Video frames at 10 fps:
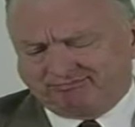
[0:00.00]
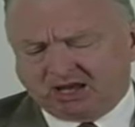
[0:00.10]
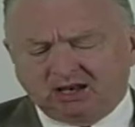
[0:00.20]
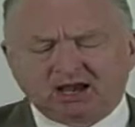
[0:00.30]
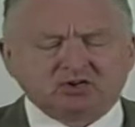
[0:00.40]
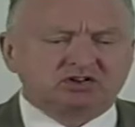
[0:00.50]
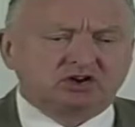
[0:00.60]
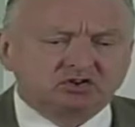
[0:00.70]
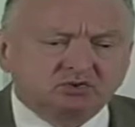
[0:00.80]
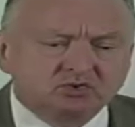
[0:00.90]
and I could
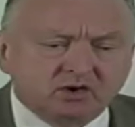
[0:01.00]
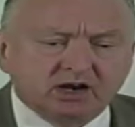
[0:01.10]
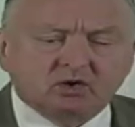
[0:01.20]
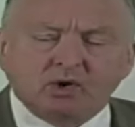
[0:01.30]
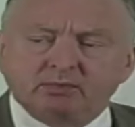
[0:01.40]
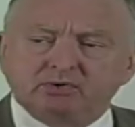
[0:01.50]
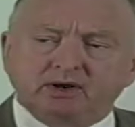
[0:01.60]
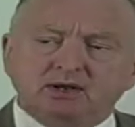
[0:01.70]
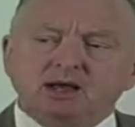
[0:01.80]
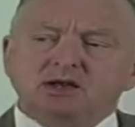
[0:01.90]
tell she was trying to
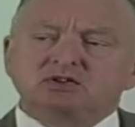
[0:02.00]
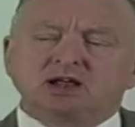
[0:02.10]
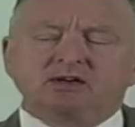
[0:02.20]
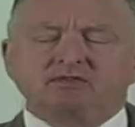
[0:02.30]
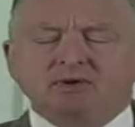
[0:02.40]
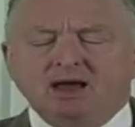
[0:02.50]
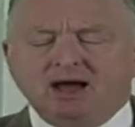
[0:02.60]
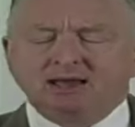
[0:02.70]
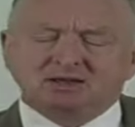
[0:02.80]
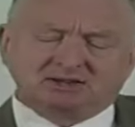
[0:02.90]
cooperate. She said,
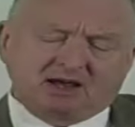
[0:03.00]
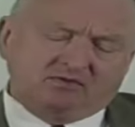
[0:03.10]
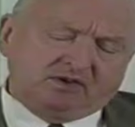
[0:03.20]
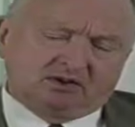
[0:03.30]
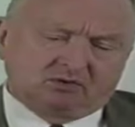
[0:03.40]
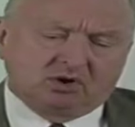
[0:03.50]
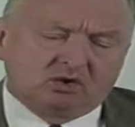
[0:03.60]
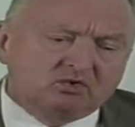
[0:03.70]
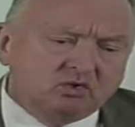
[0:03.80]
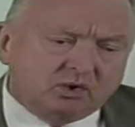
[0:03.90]
I guess I feel
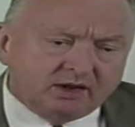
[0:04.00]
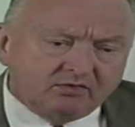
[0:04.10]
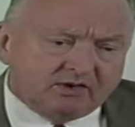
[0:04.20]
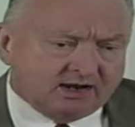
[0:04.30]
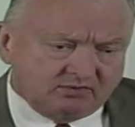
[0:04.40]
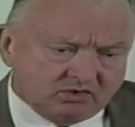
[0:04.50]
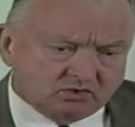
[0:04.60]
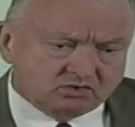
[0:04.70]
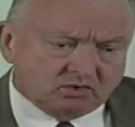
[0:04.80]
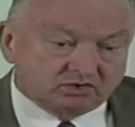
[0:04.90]
around 25
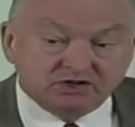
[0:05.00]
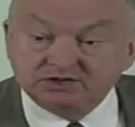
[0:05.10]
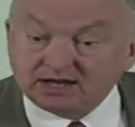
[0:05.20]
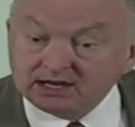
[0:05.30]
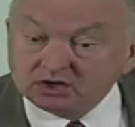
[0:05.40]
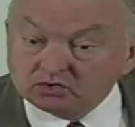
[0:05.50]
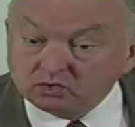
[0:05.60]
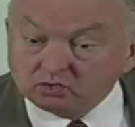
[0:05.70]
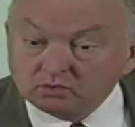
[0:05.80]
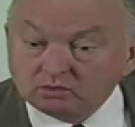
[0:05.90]
years old. She's 82.